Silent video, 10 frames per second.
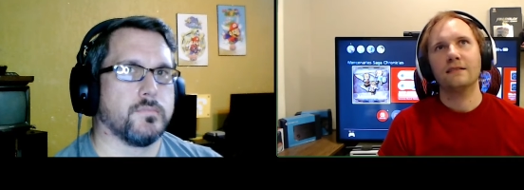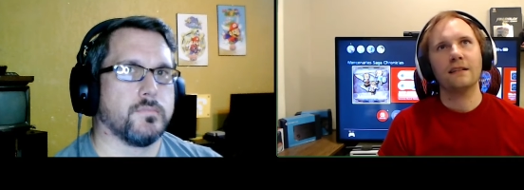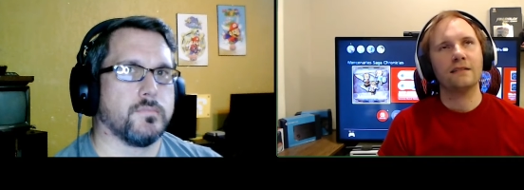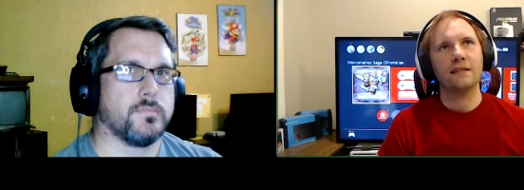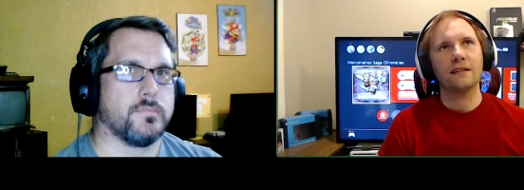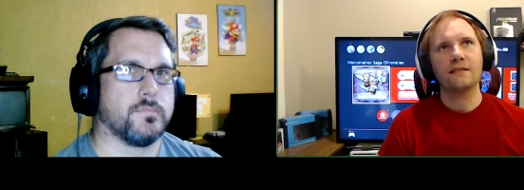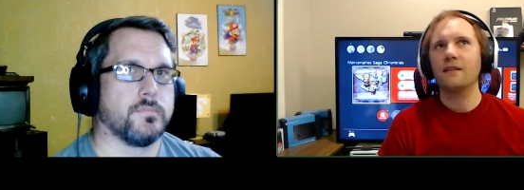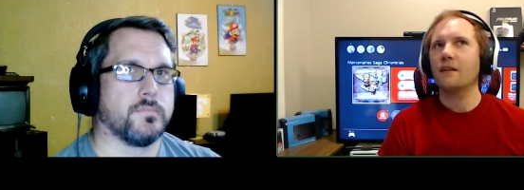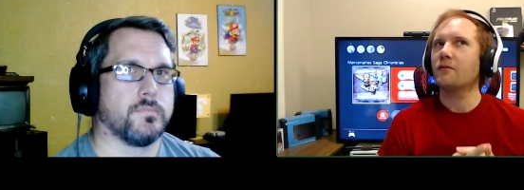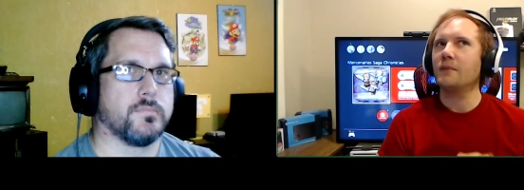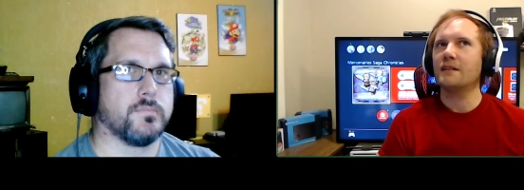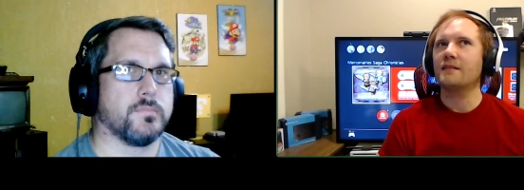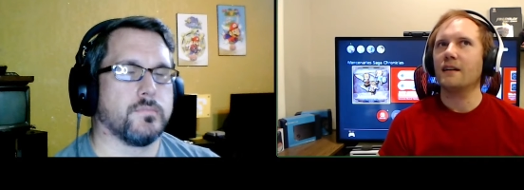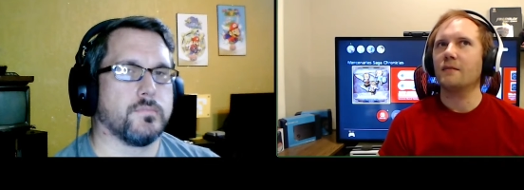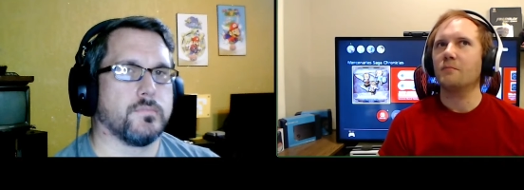Speaker 1: it, it, it's tough for me to
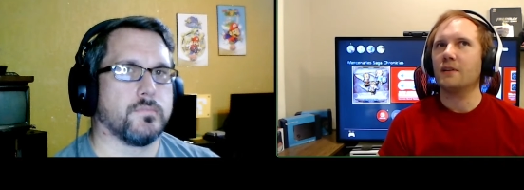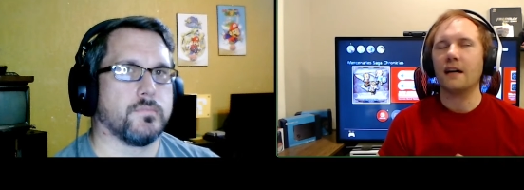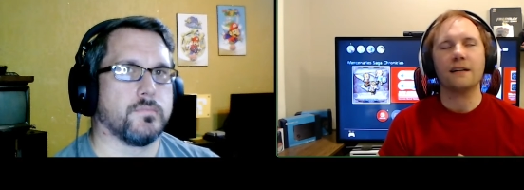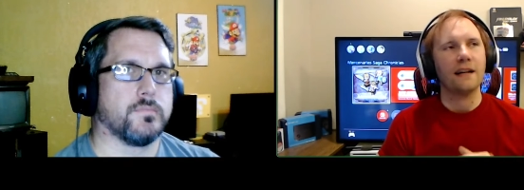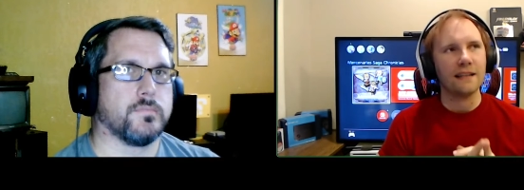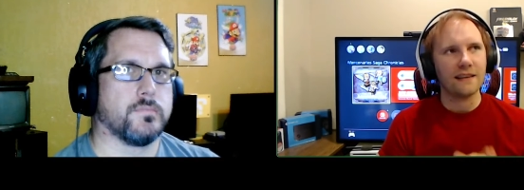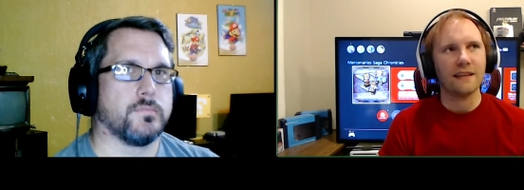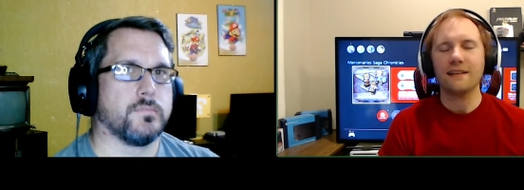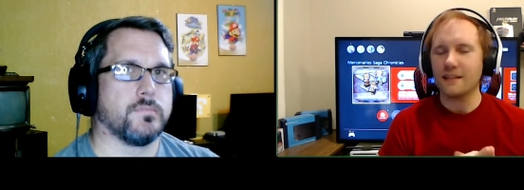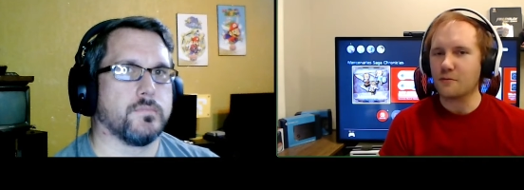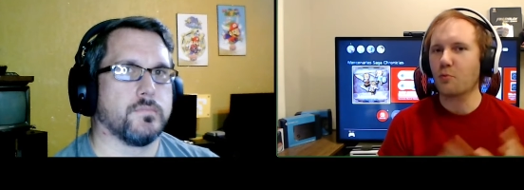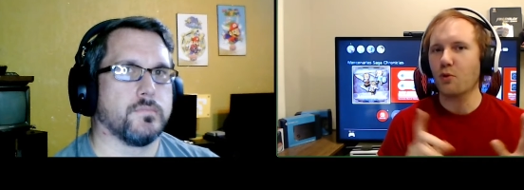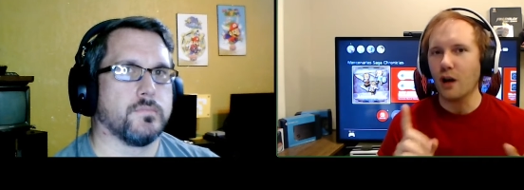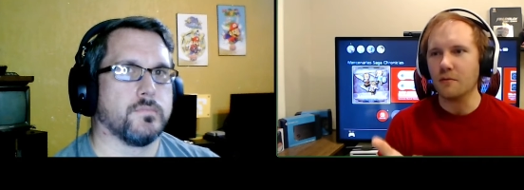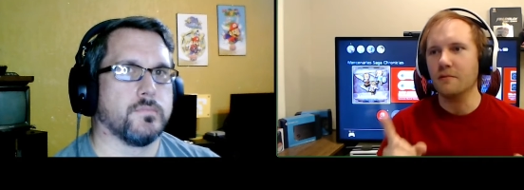say, but I, I, think that's
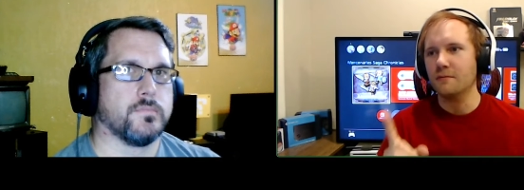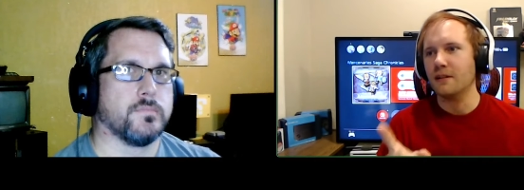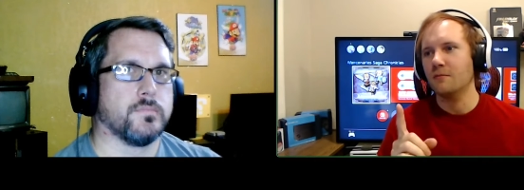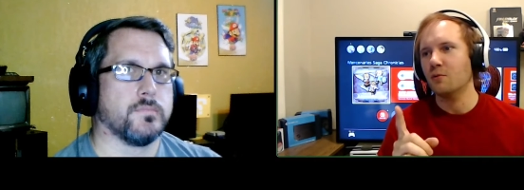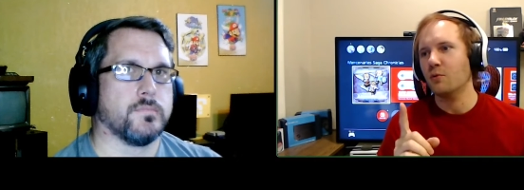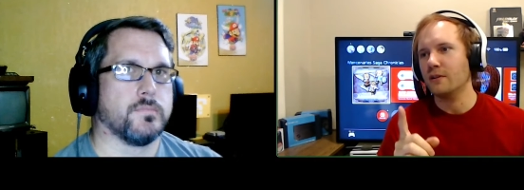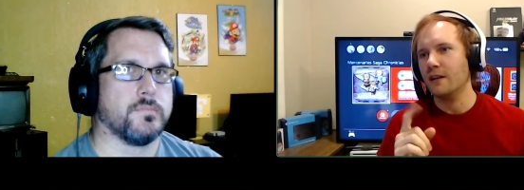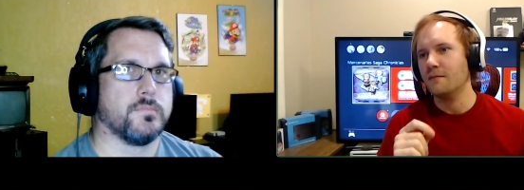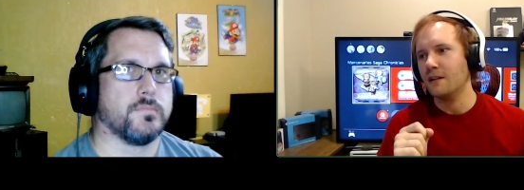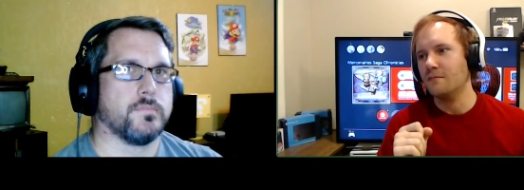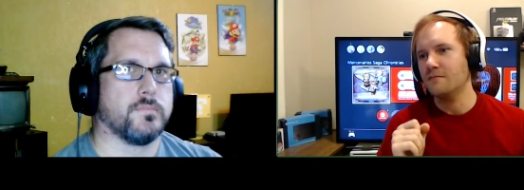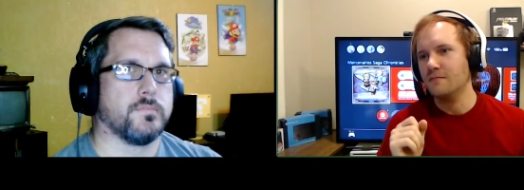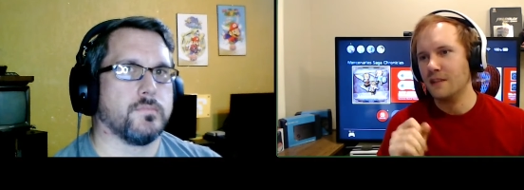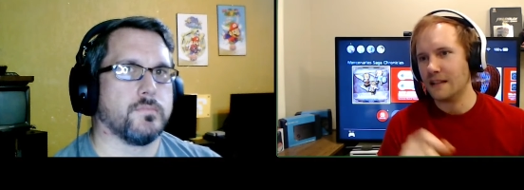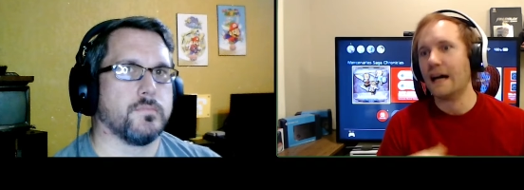probably my number one game that I'm
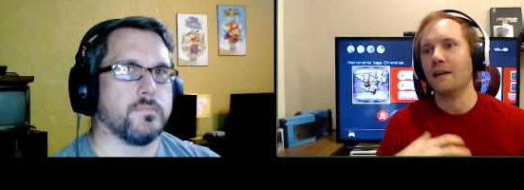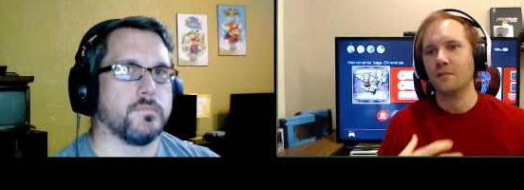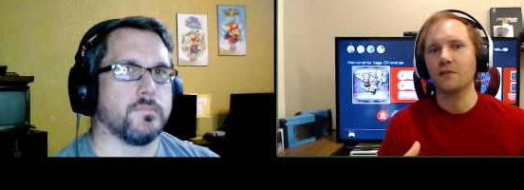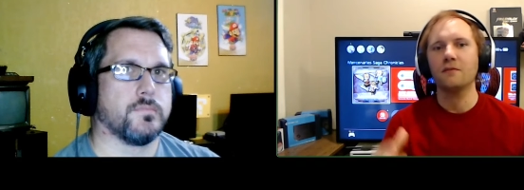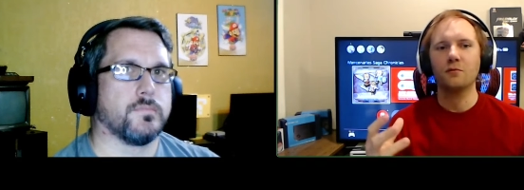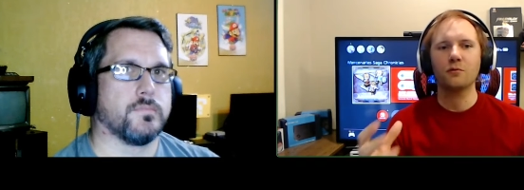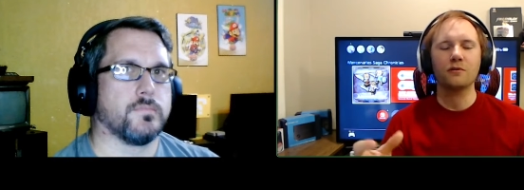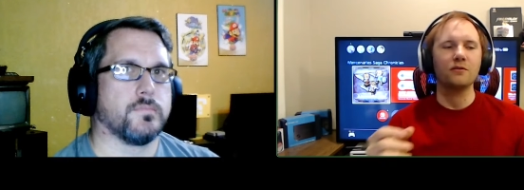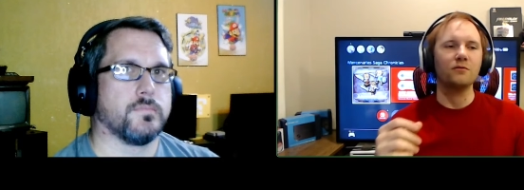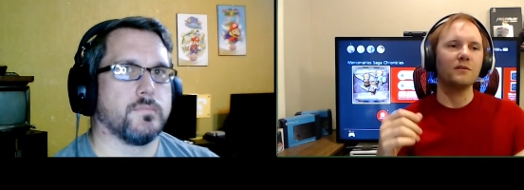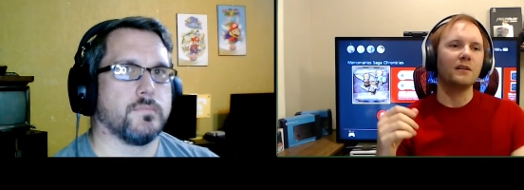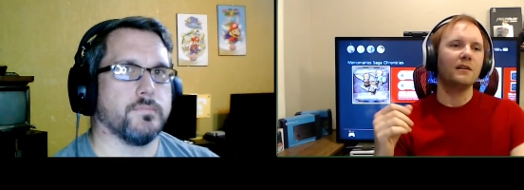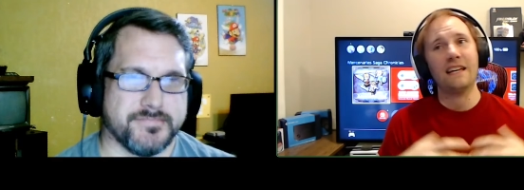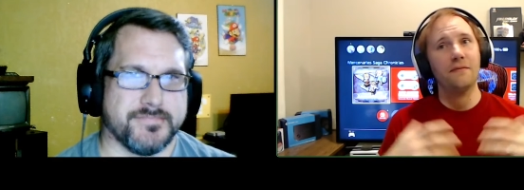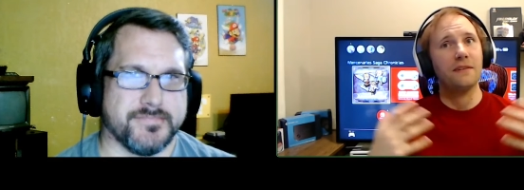that I'm looking forward to
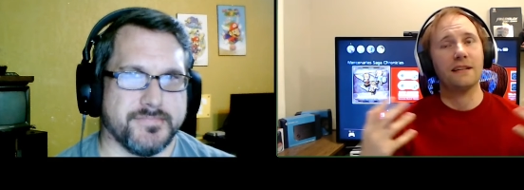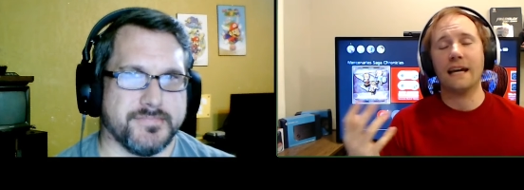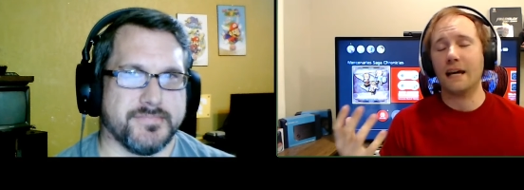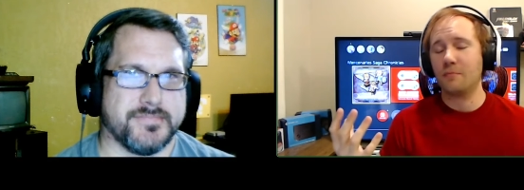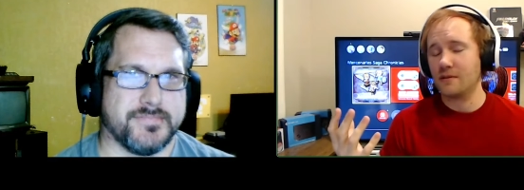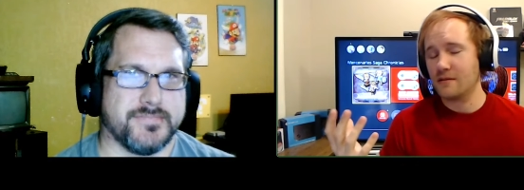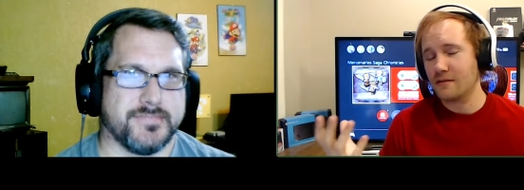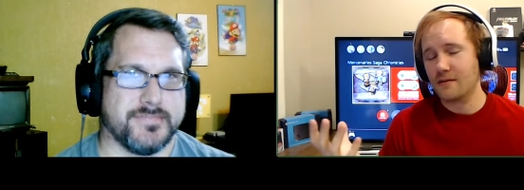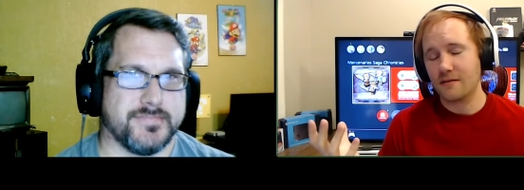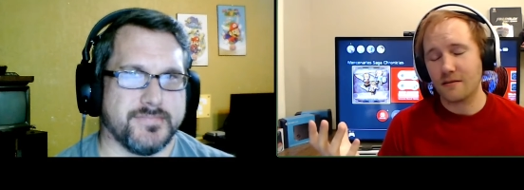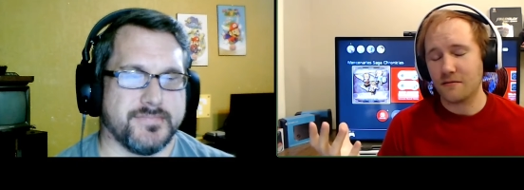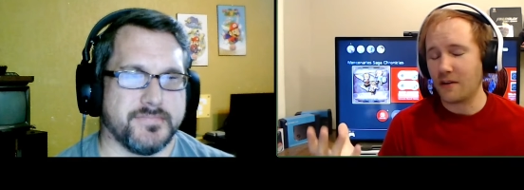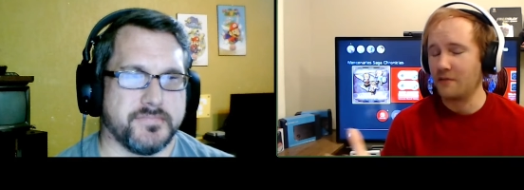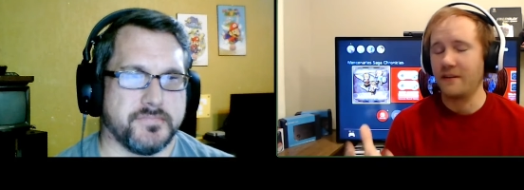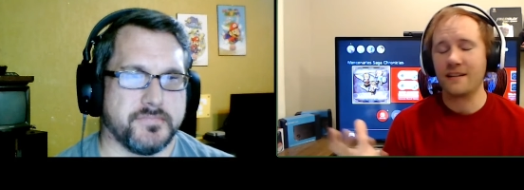yeah. if it happens.
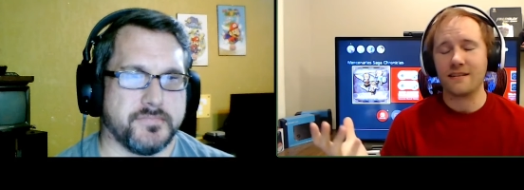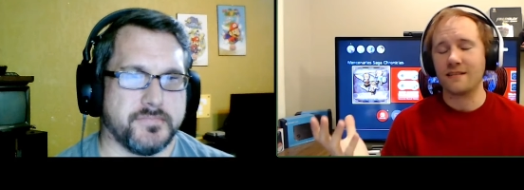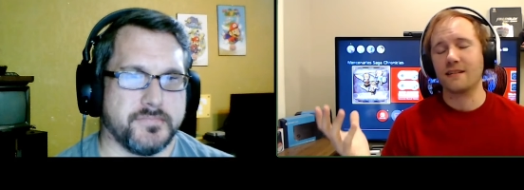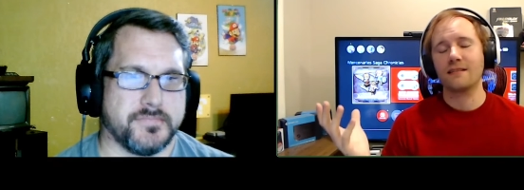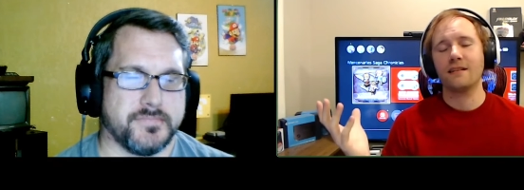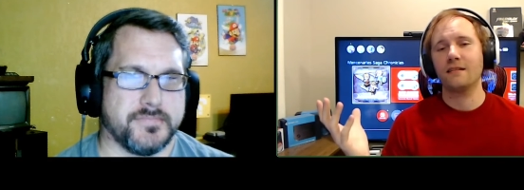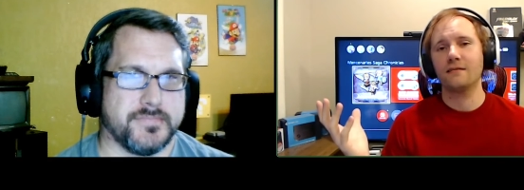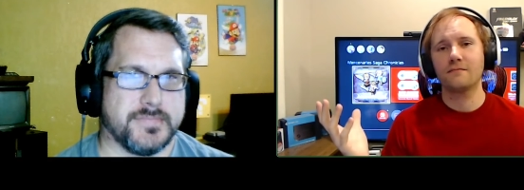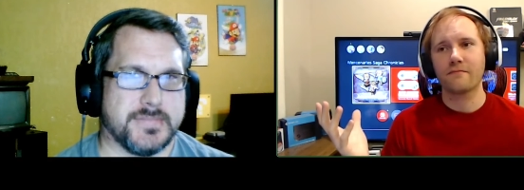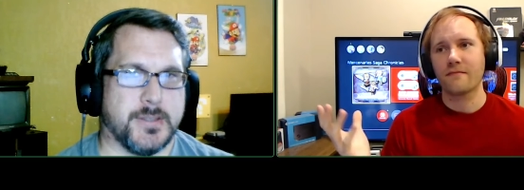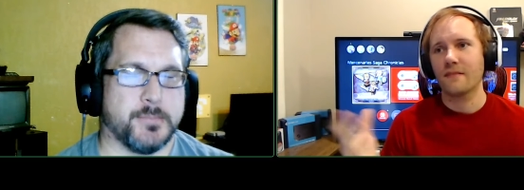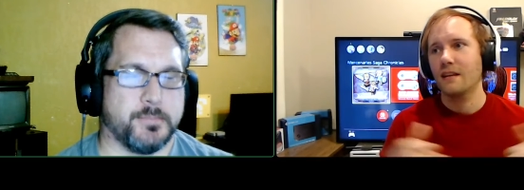Final Fantasy 16. Yeah.